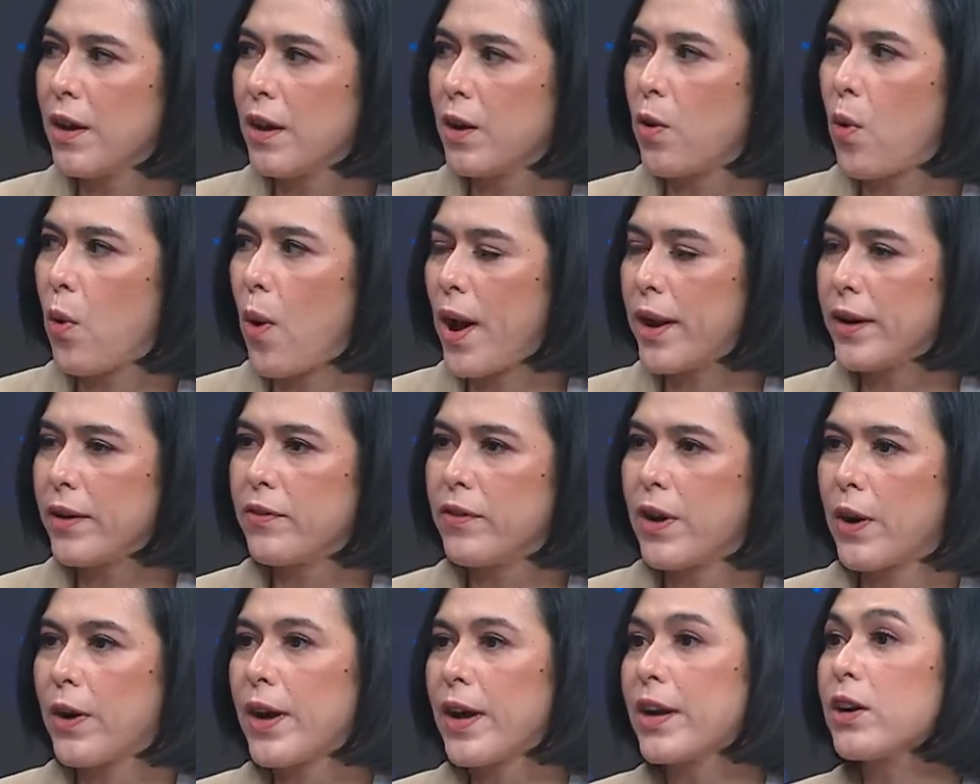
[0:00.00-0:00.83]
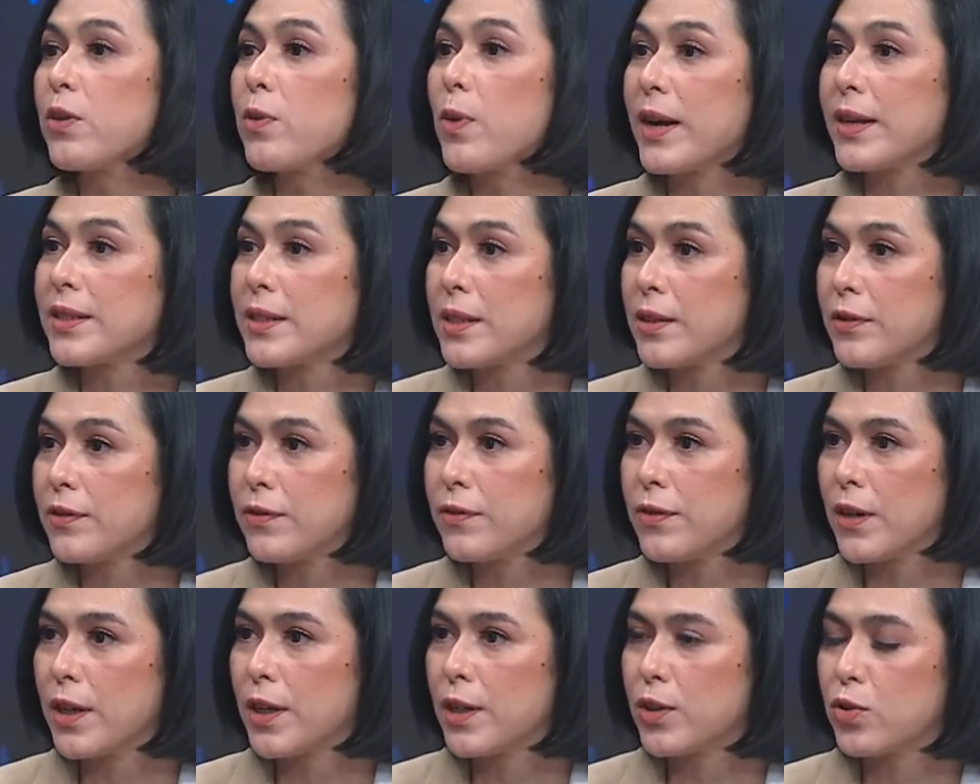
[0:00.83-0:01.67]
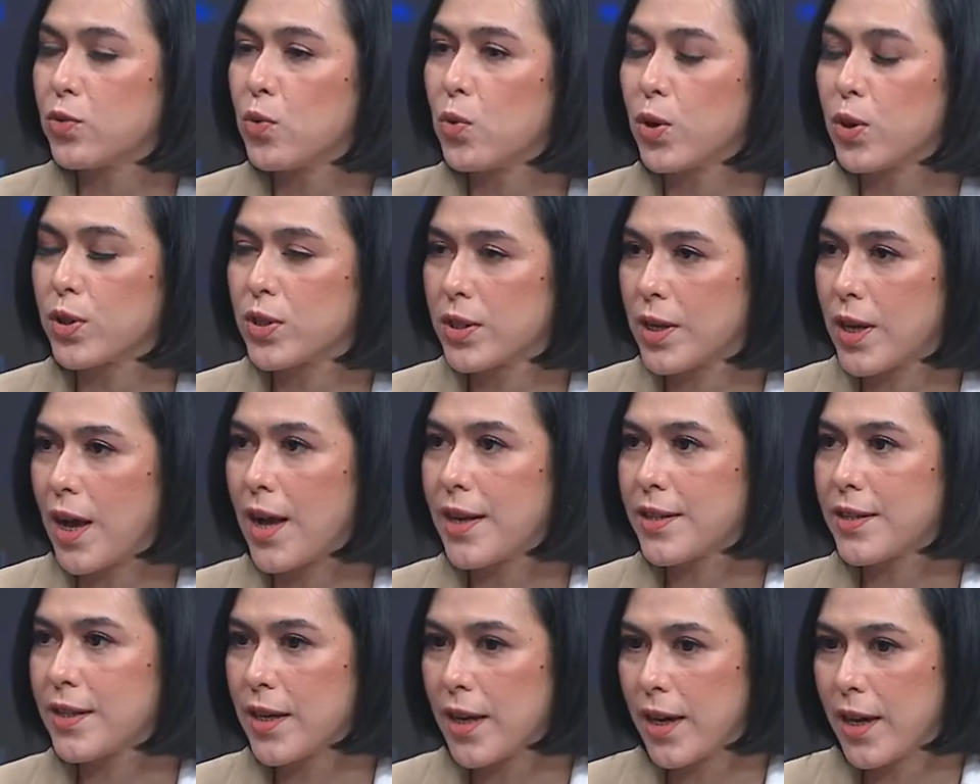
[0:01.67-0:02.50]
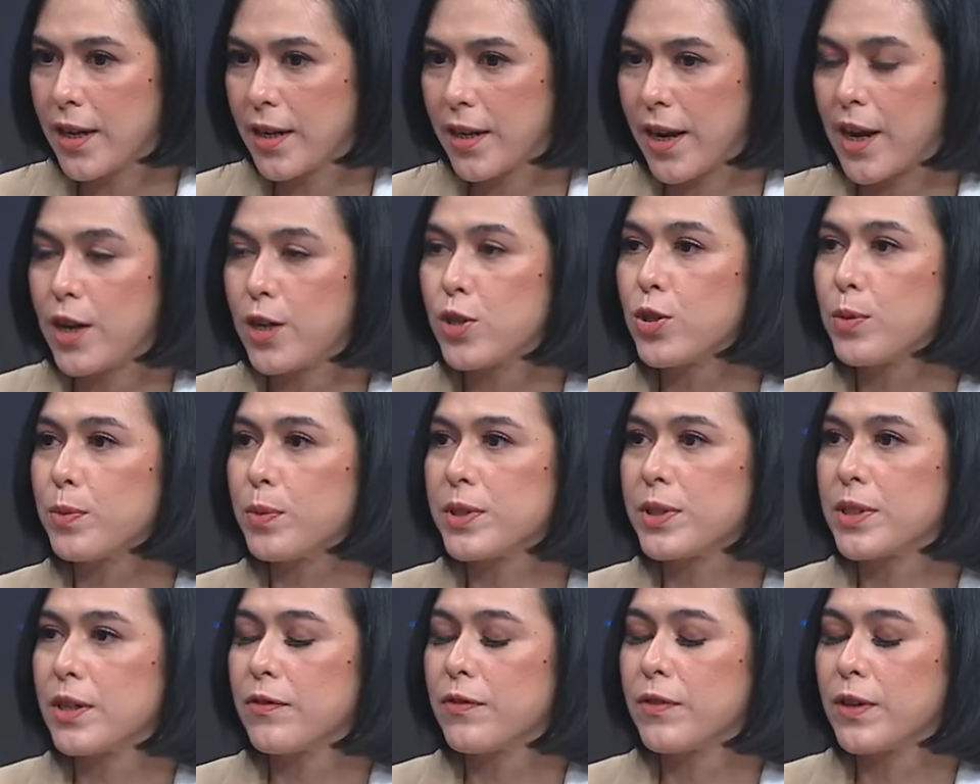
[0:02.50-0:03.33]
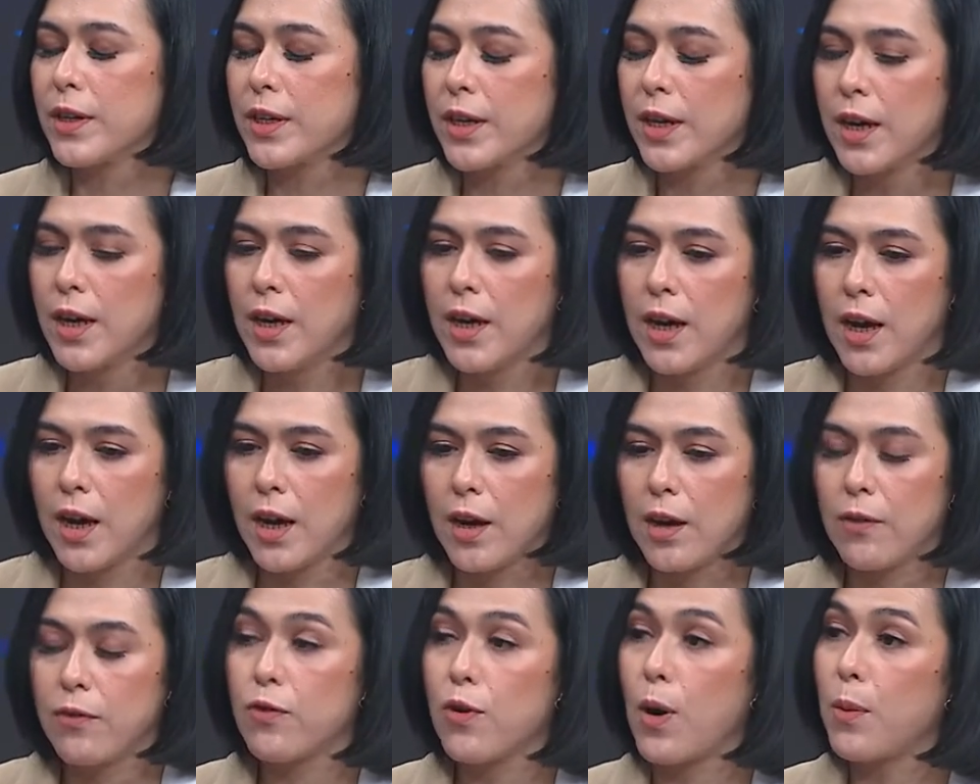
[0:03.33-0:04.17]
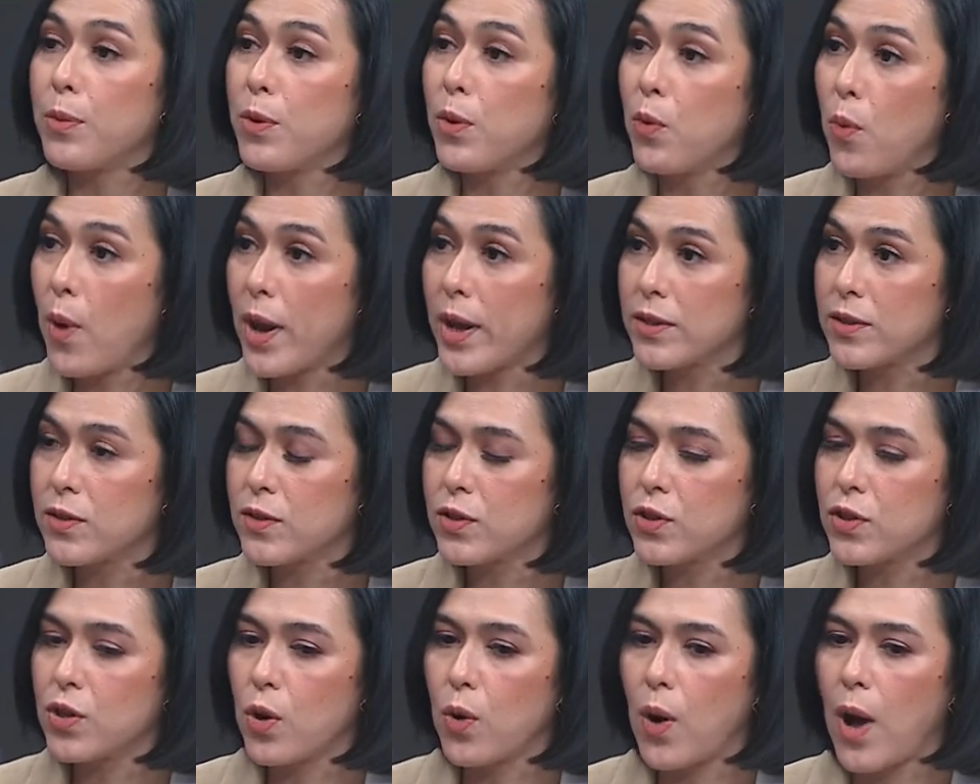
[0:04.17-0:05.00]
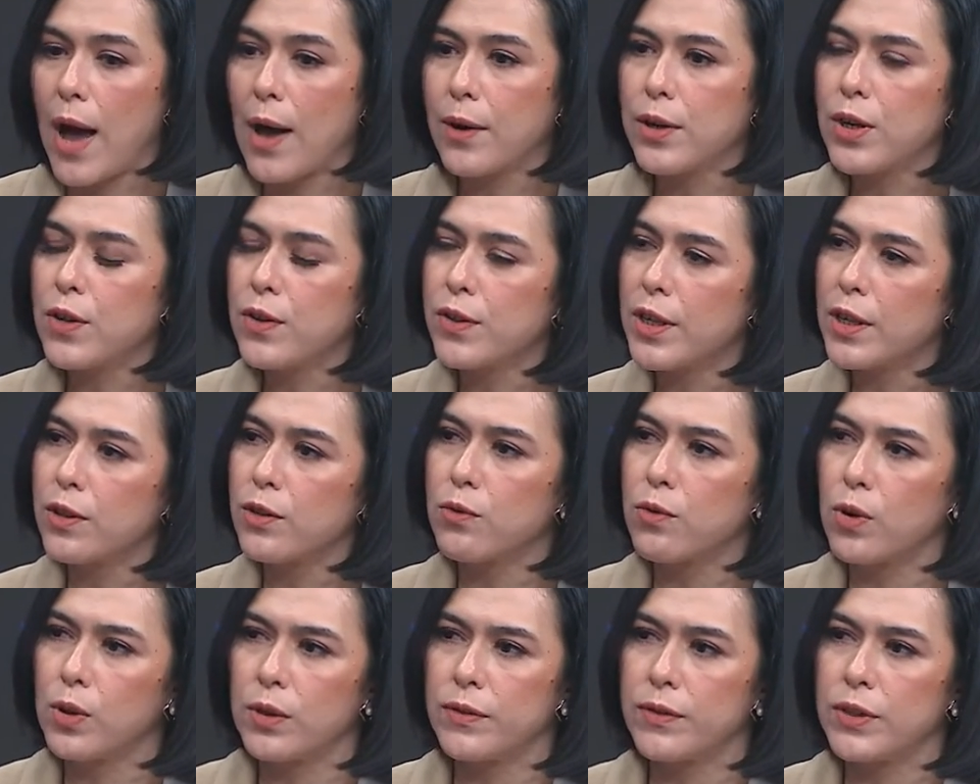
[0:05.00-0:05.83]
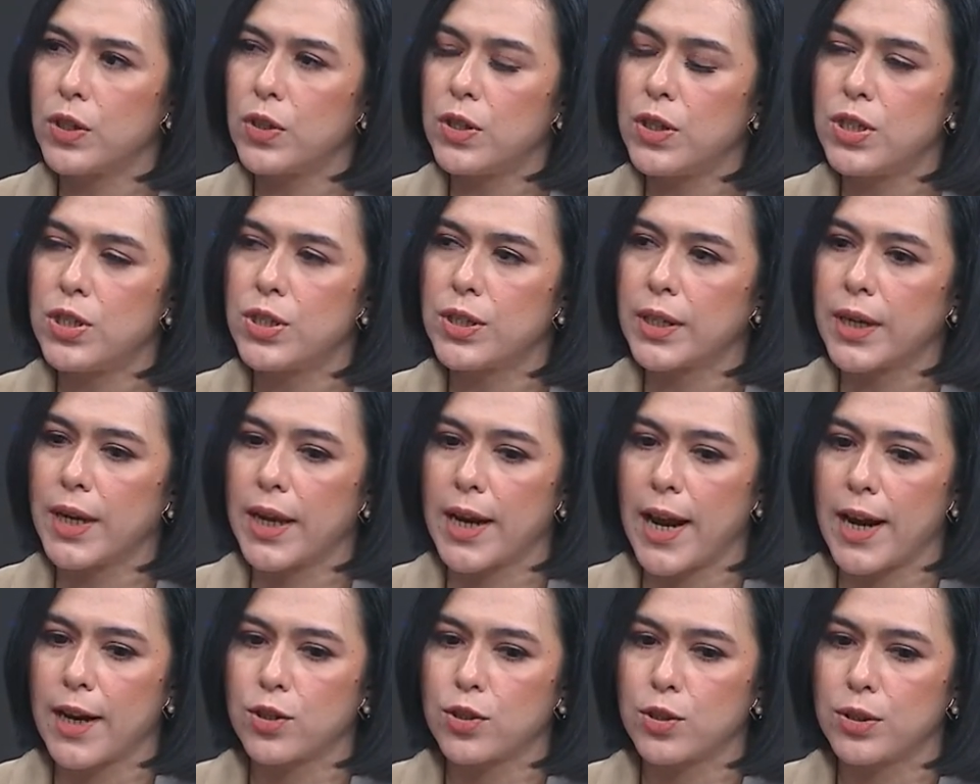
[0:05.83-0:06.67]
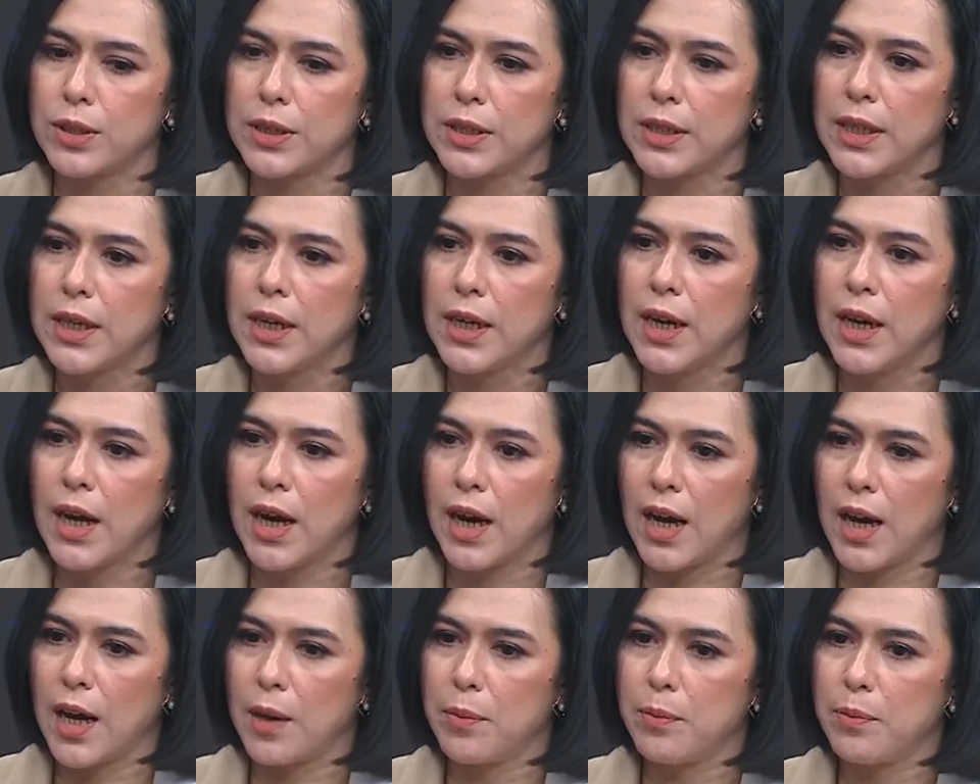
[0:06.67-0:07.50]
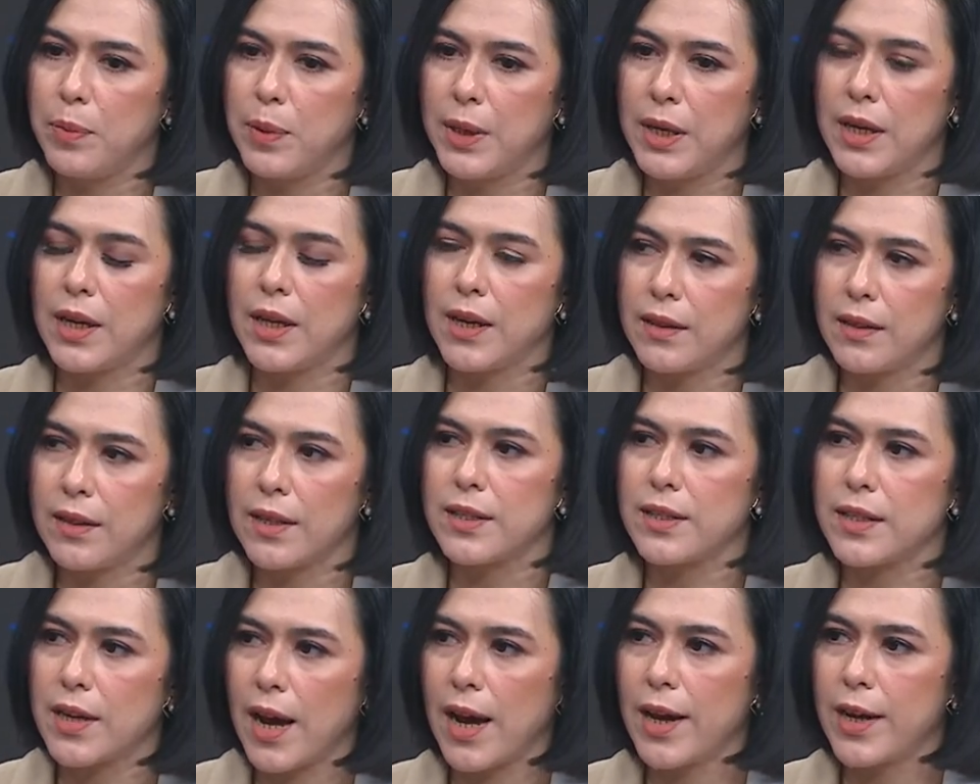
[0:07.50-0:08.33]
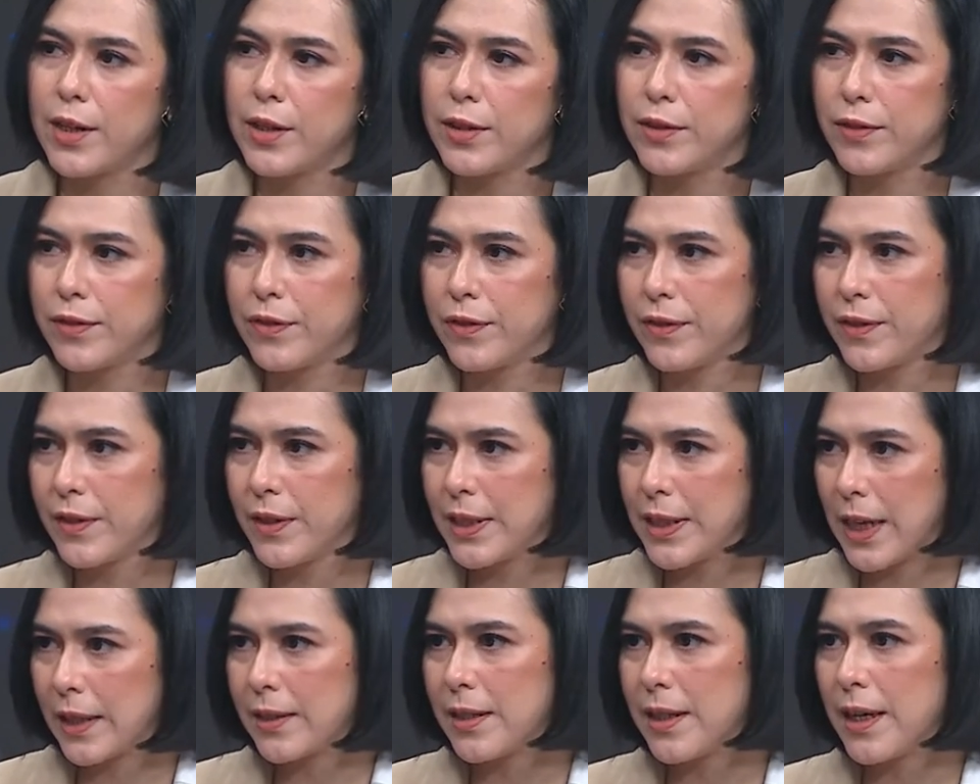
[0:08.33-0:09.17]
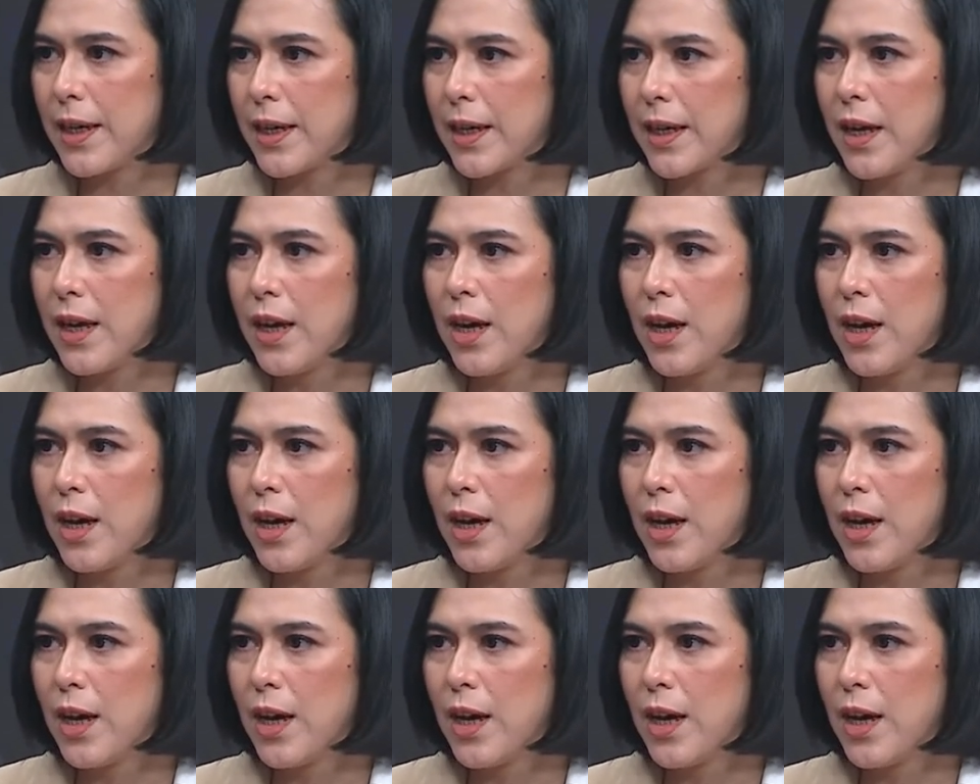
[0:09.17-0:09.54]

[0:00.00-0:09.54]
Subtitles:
quite a very aggressive towards ASEAN, Asia-Pacific from the West. So how do you think the role of Indonesia can actually be in this kind of setting